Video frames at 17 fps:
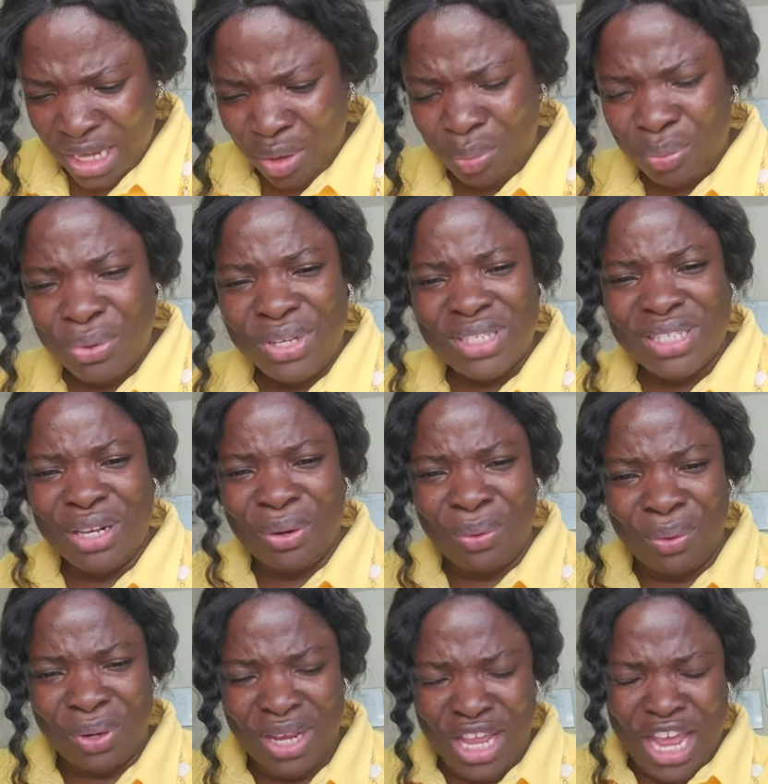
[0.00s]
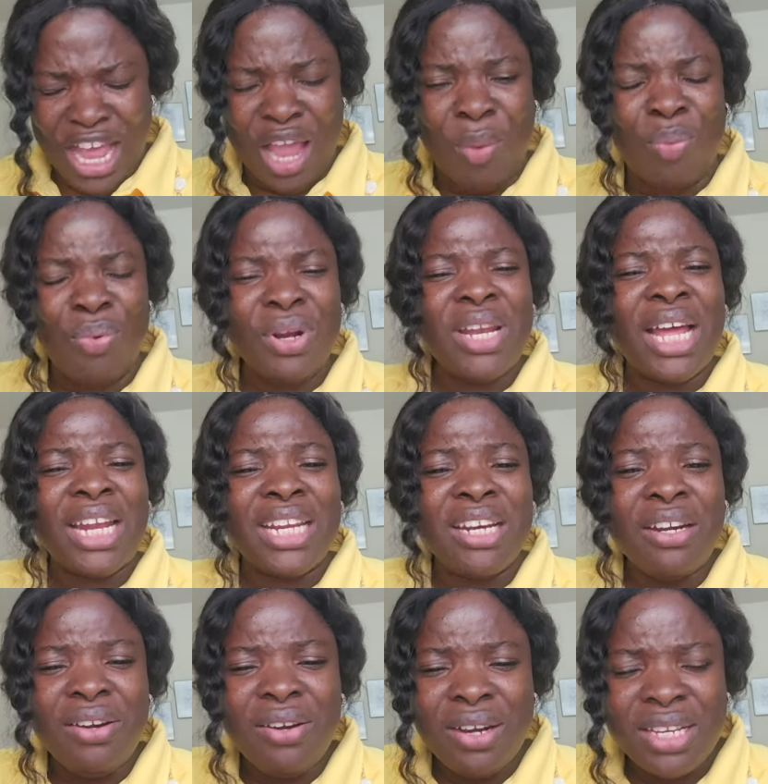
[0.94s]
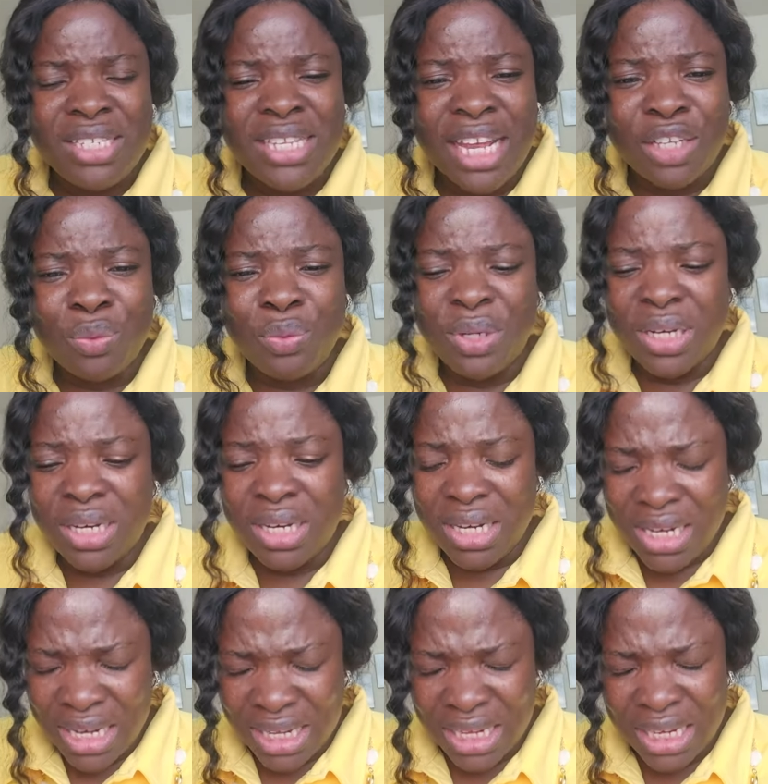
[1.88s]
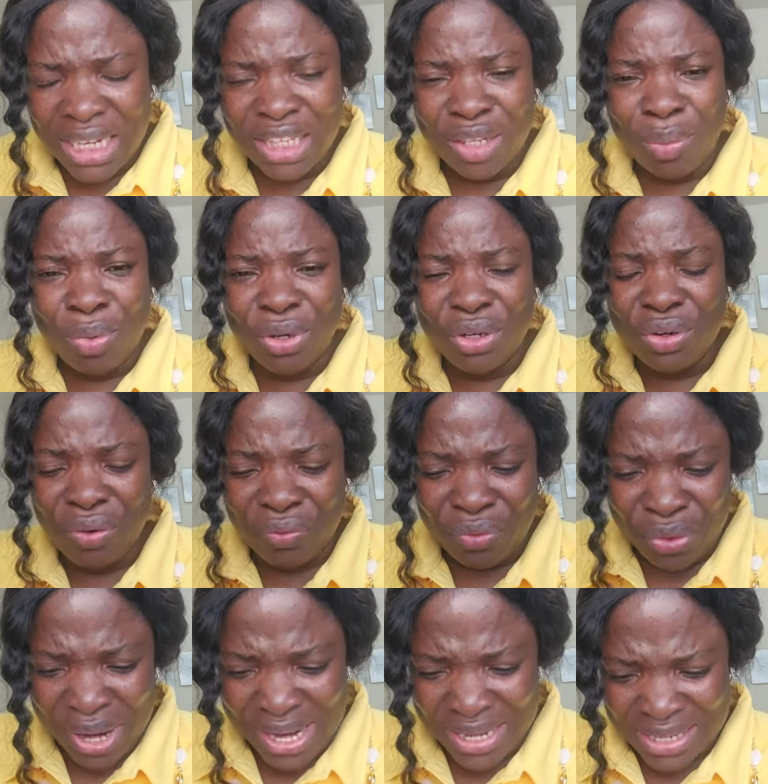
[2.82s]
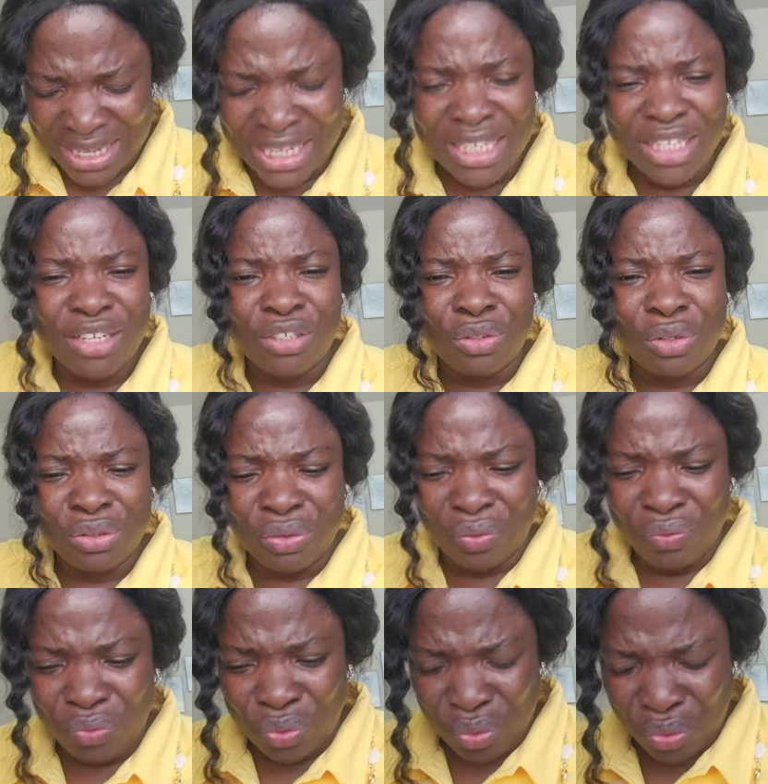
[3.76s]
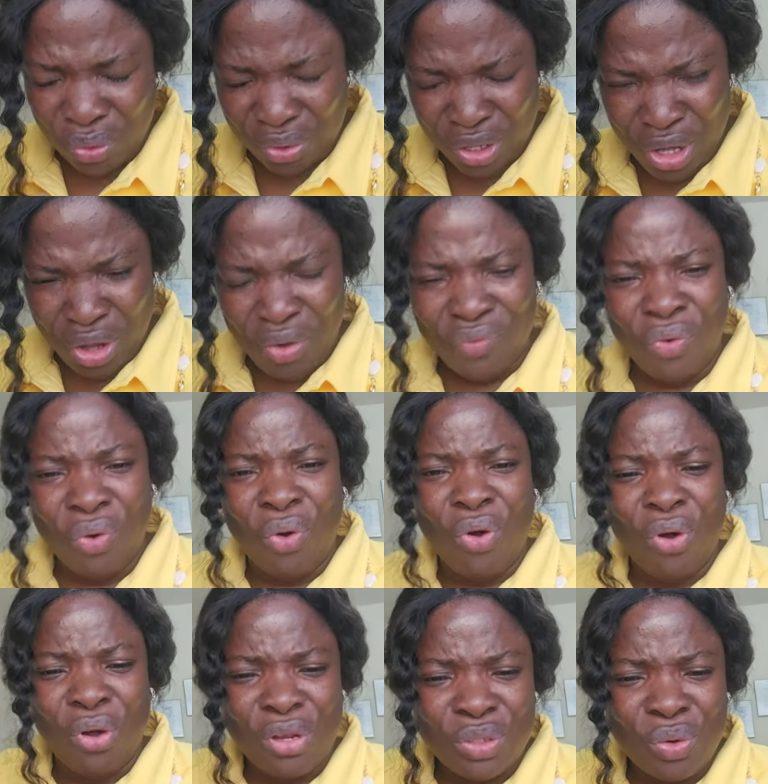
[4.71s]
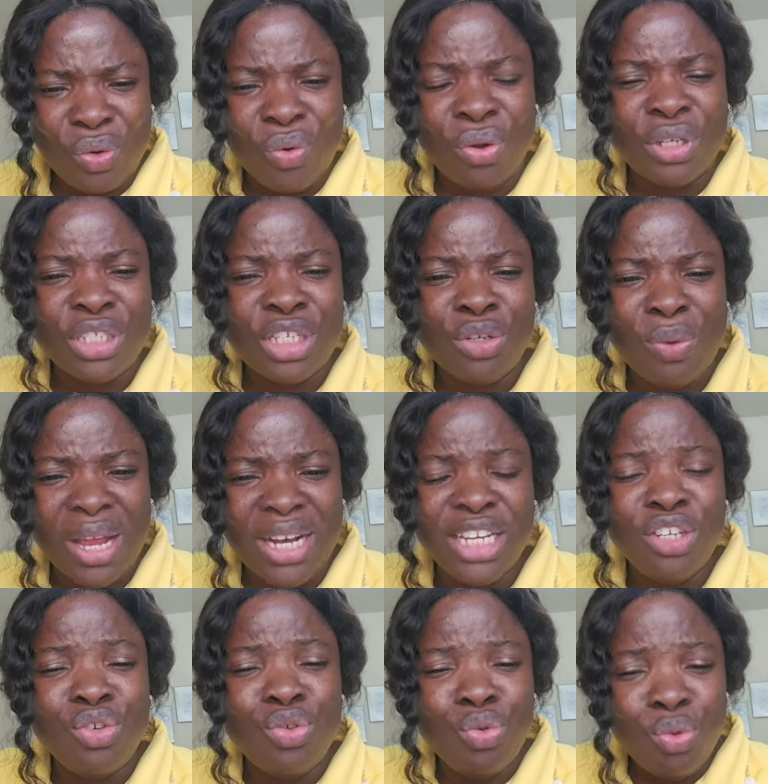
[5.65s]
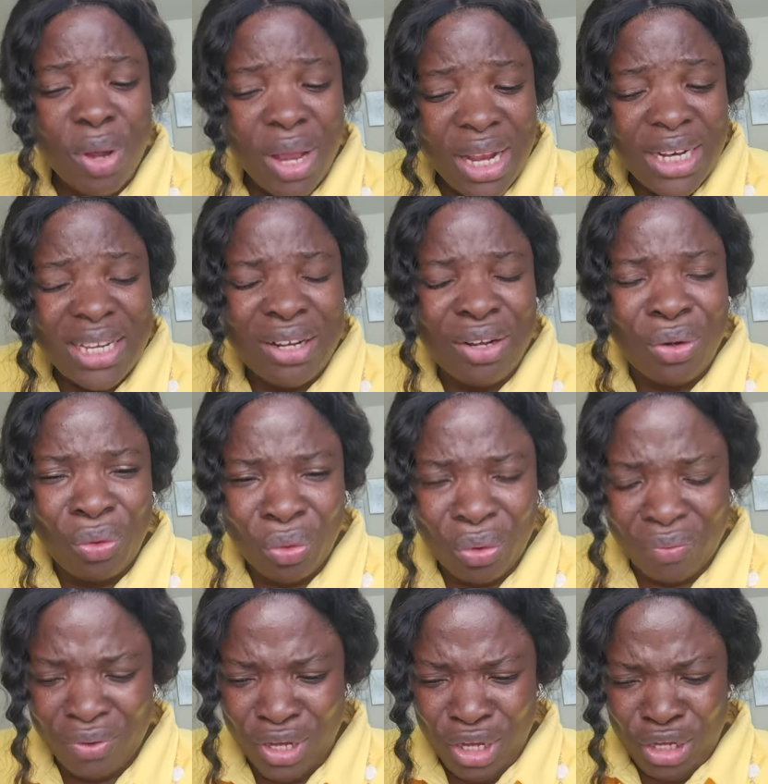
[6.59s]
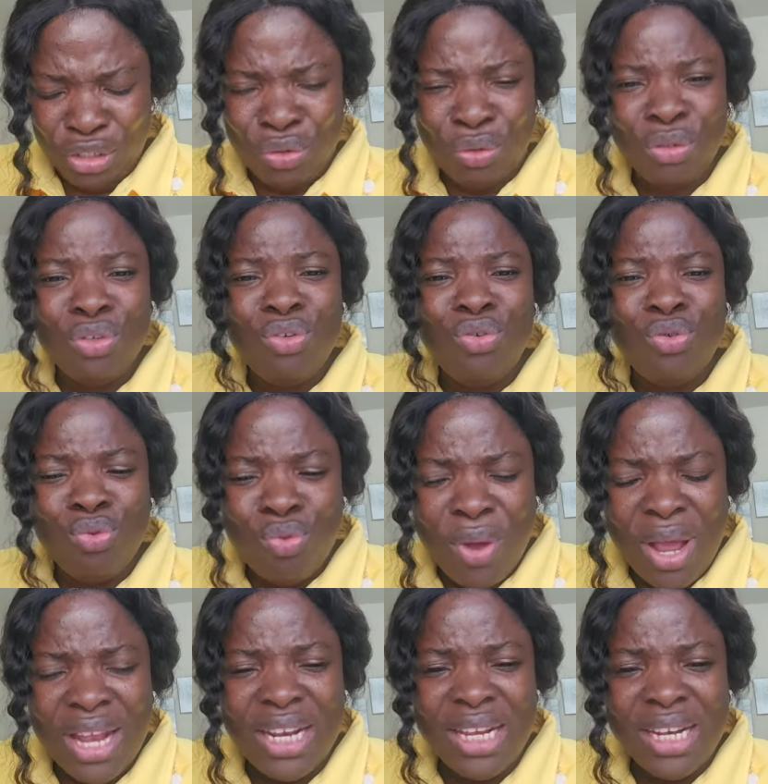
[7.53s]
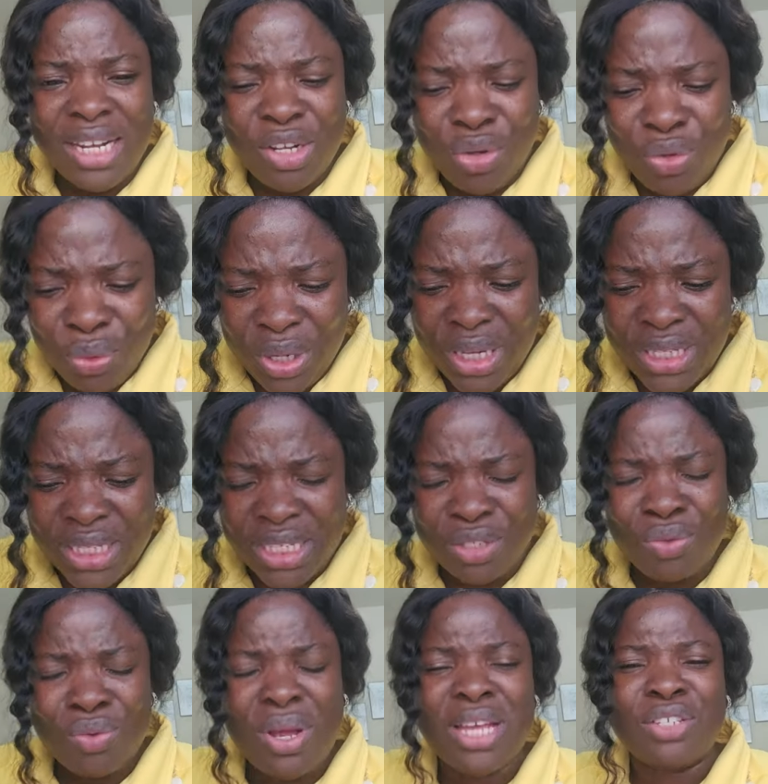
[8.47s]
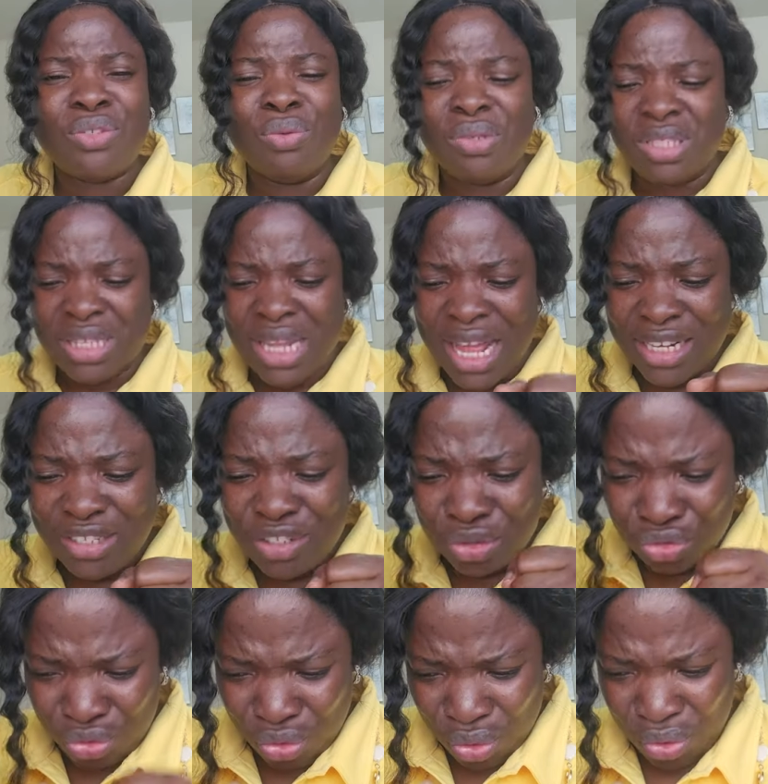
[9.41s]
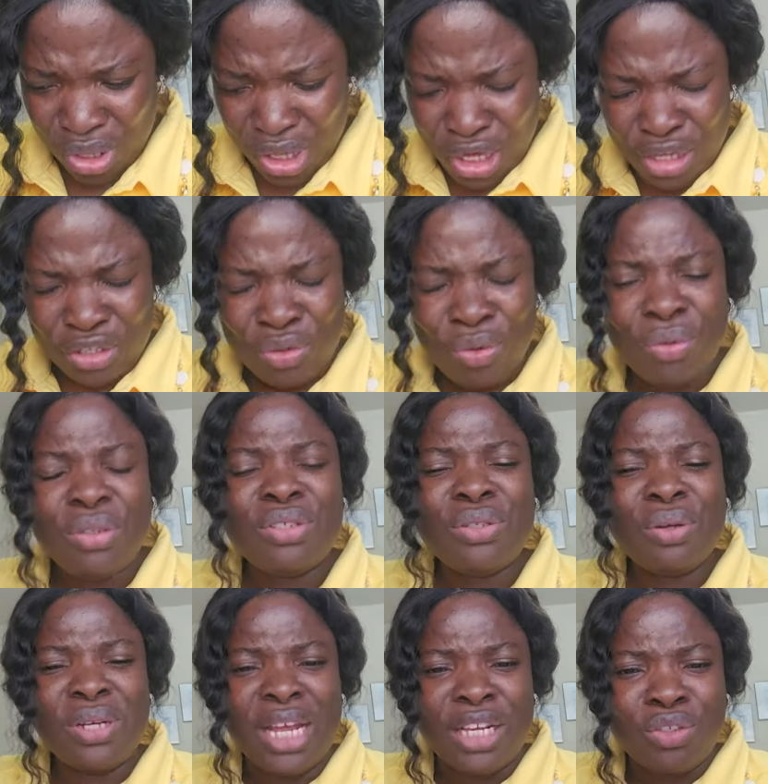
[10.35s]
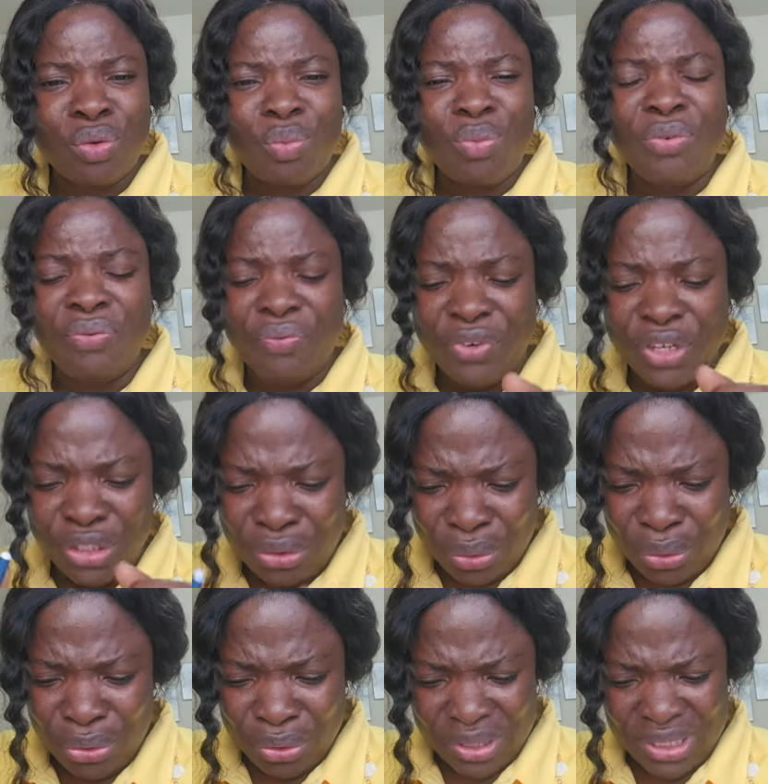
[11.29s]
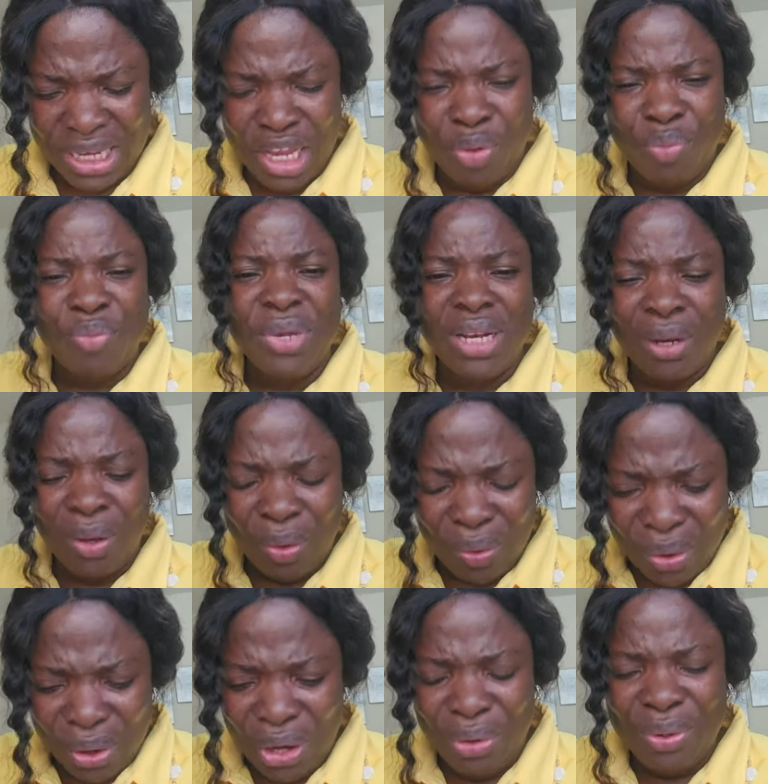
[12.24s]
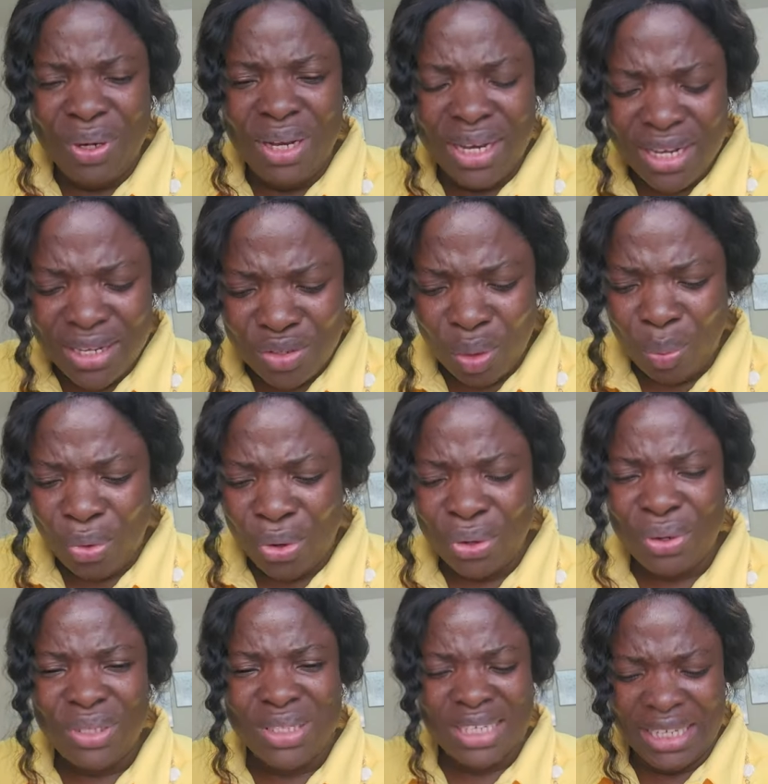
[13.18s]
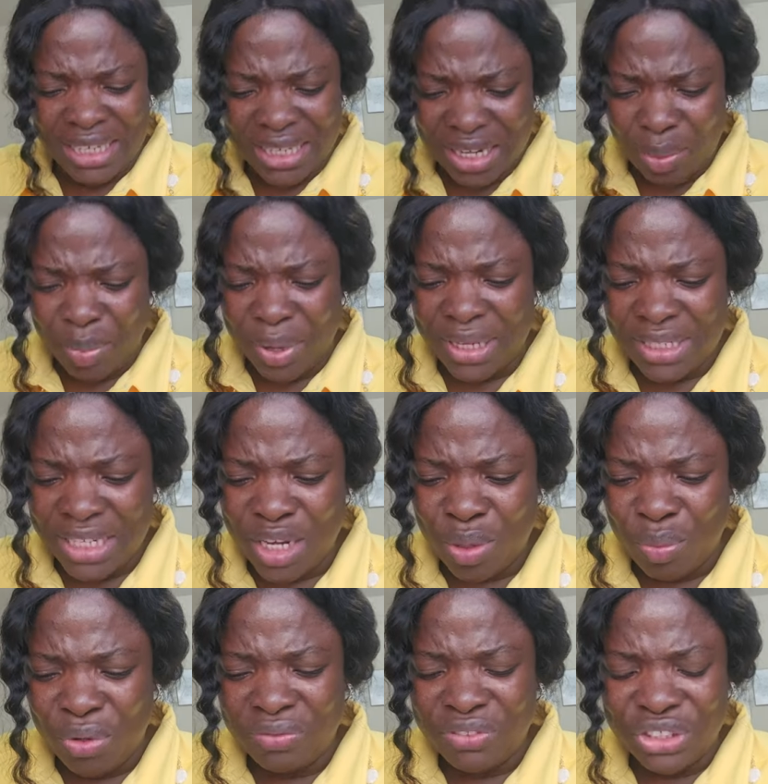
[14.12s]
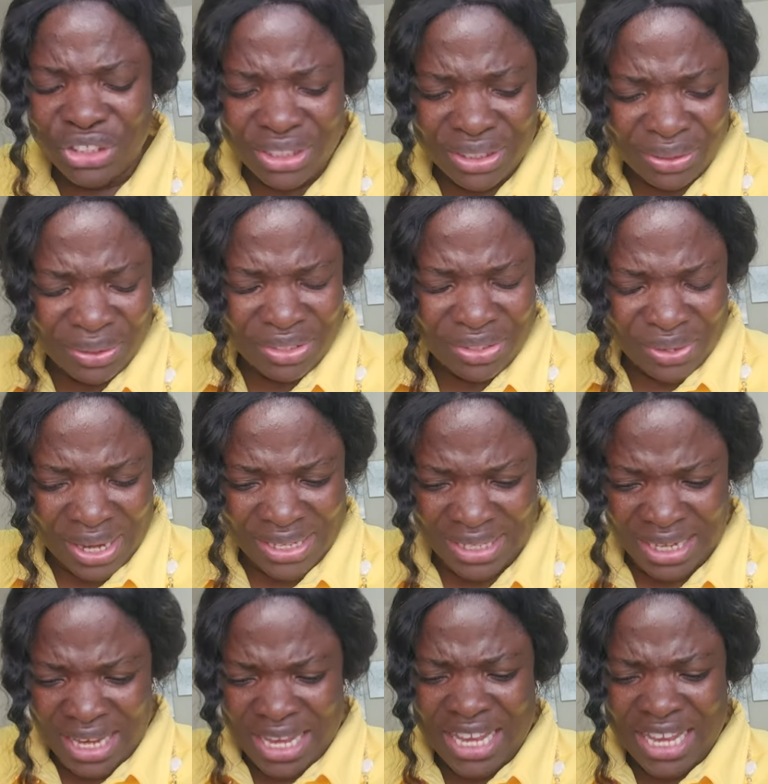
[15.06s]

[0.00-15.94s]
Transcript: Praise the Lord. I pray that the grace that we need in the body of Christ, in the church of God, for us to continually dwell in love, to dwell in unity so as to stand strong, so, so that to be victorious. May the Lord release upon us in the mighty name of Jesus Christ.